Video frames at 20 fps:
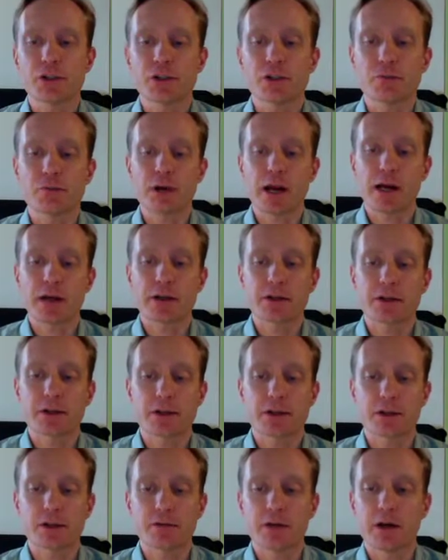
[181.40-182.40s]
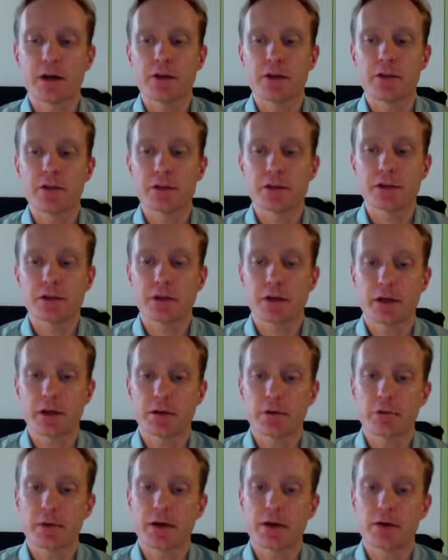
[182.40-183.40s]
and practices of others as
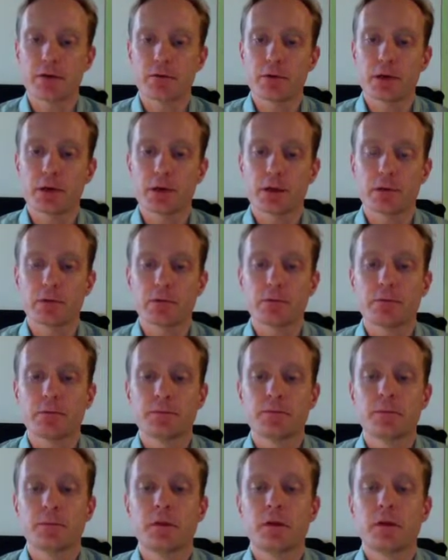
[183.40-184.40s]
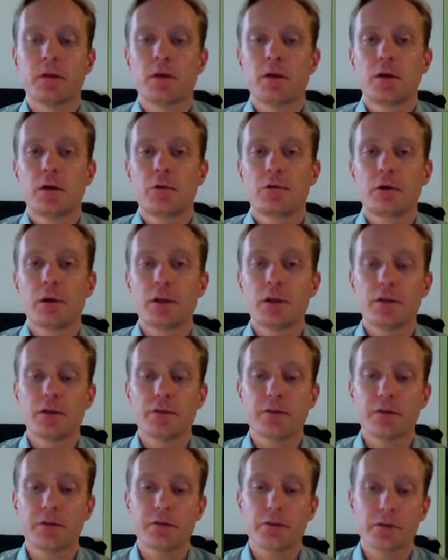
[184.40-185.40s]
either right or wrong.
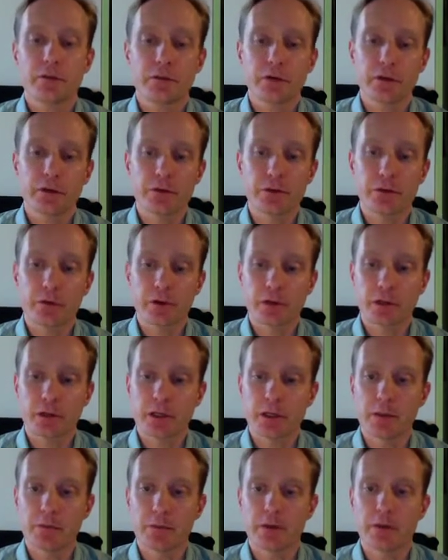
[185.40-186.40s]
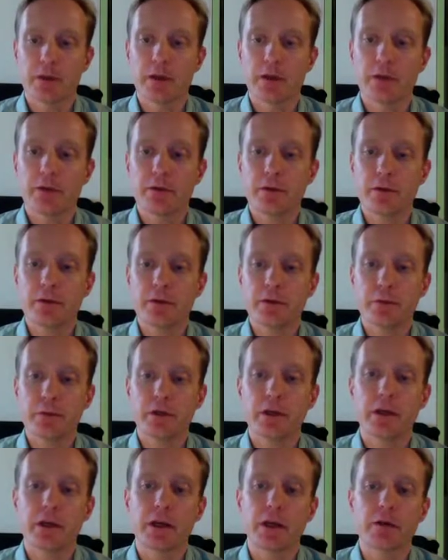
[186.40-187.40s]
Relativists essentially claim that nothing is to be
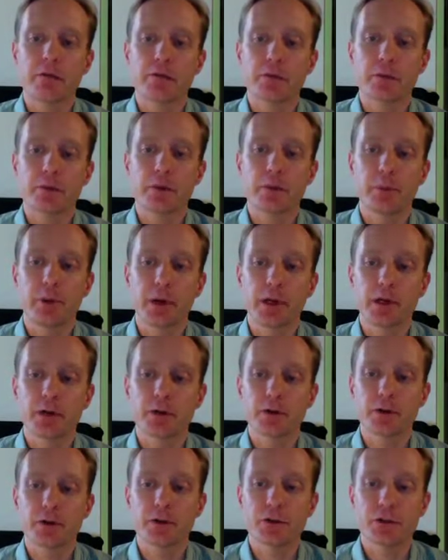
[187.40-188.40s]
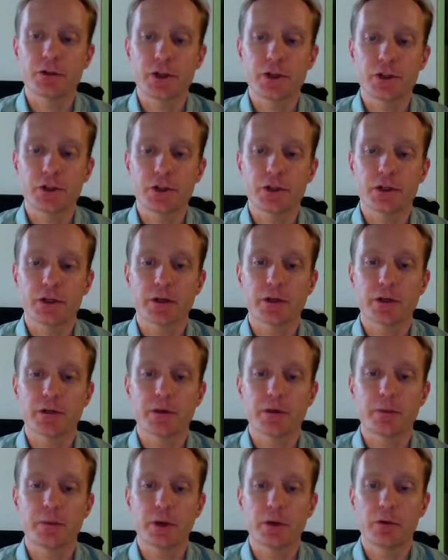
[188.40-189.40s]
gained from debating and judging
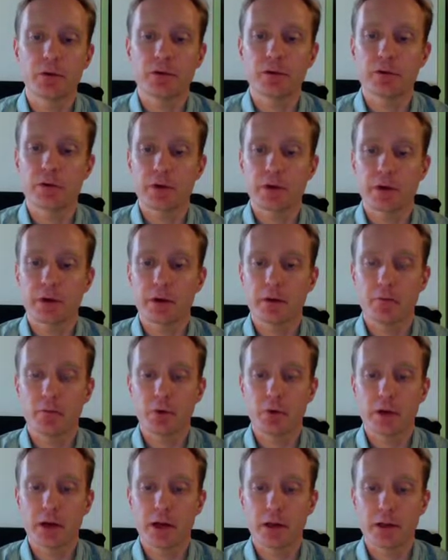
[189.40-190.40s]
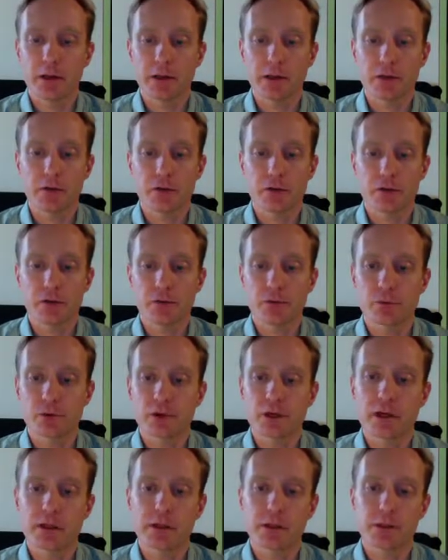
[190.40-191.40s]
about morality, issues of
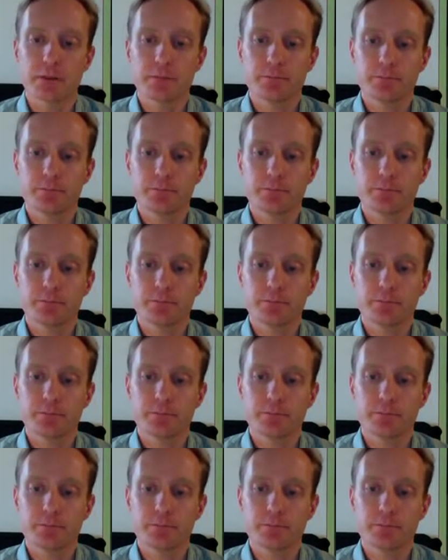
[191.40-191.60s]
morality.